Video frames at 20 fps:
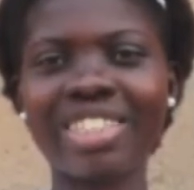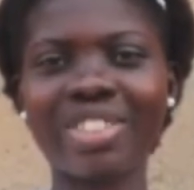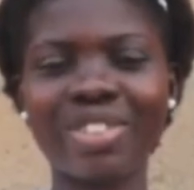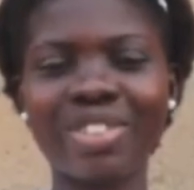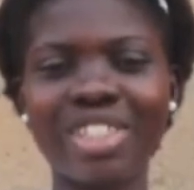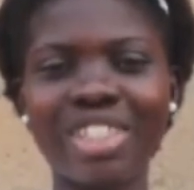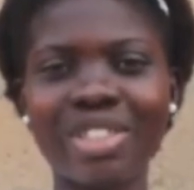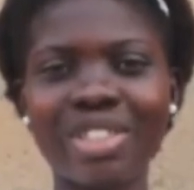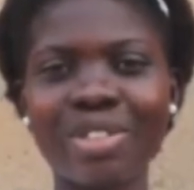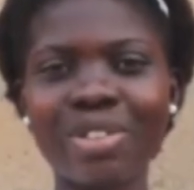
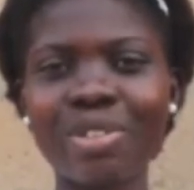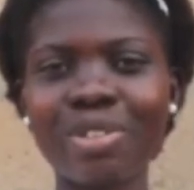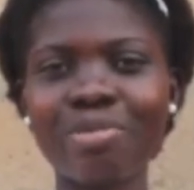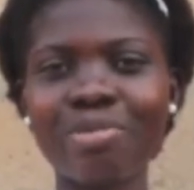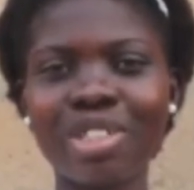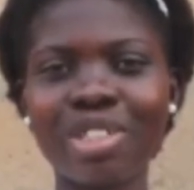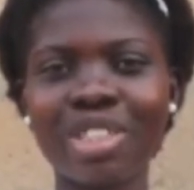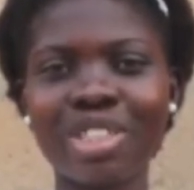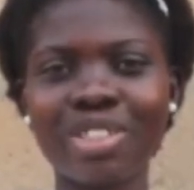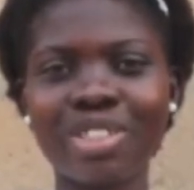So they
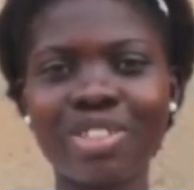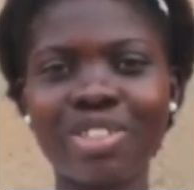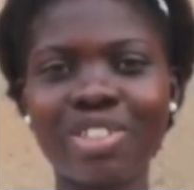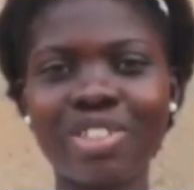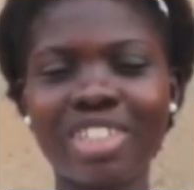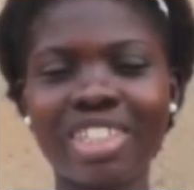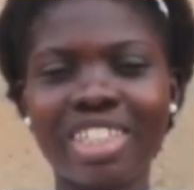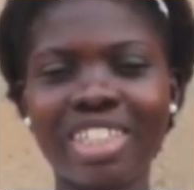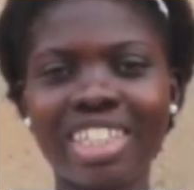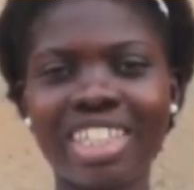took me
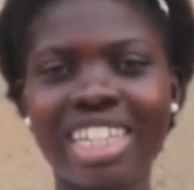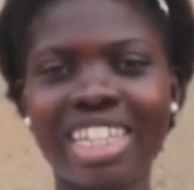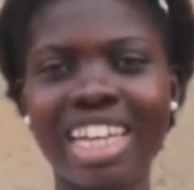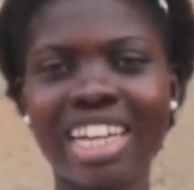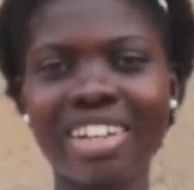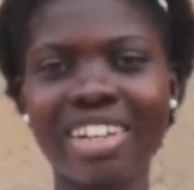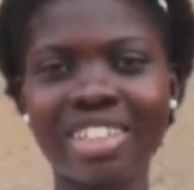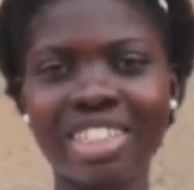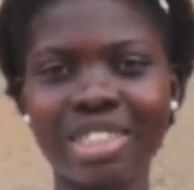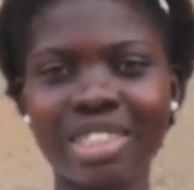to
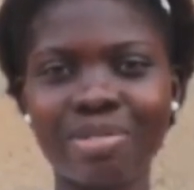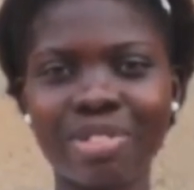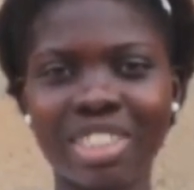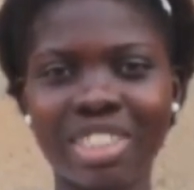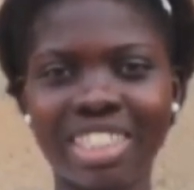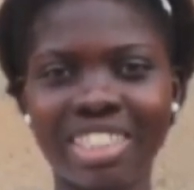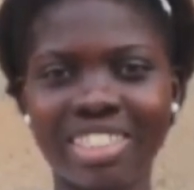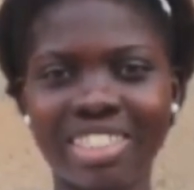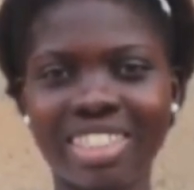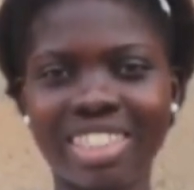other
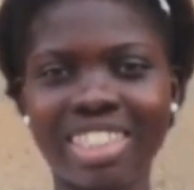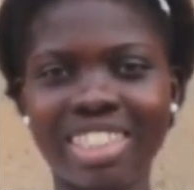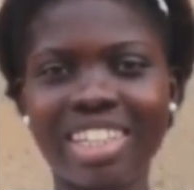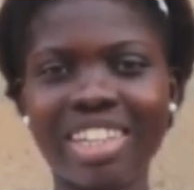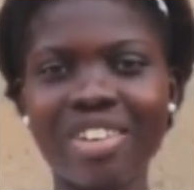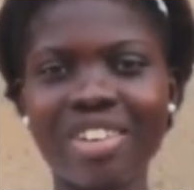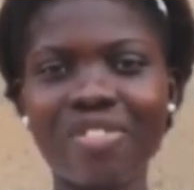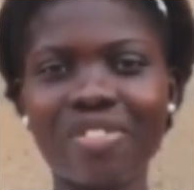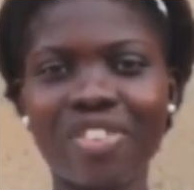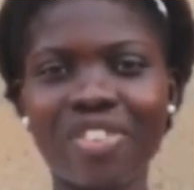hospitals
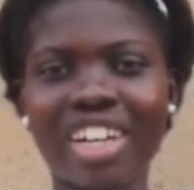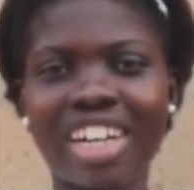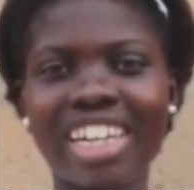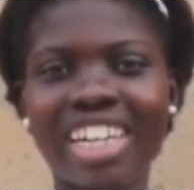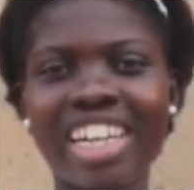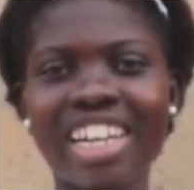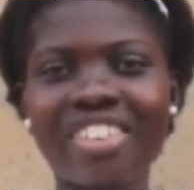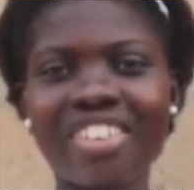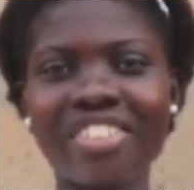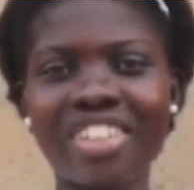for
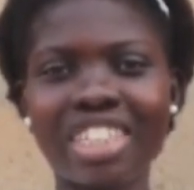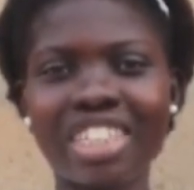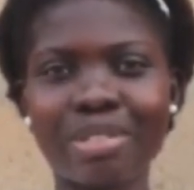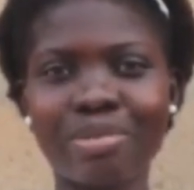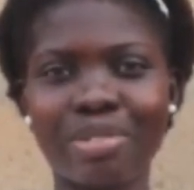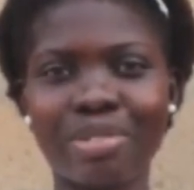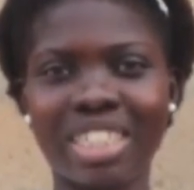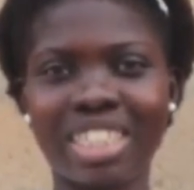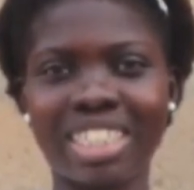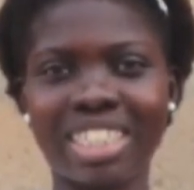other
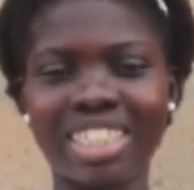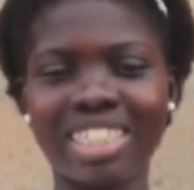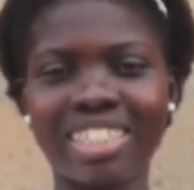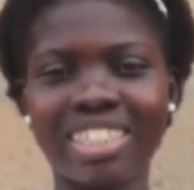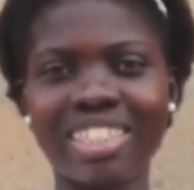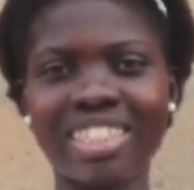treatments,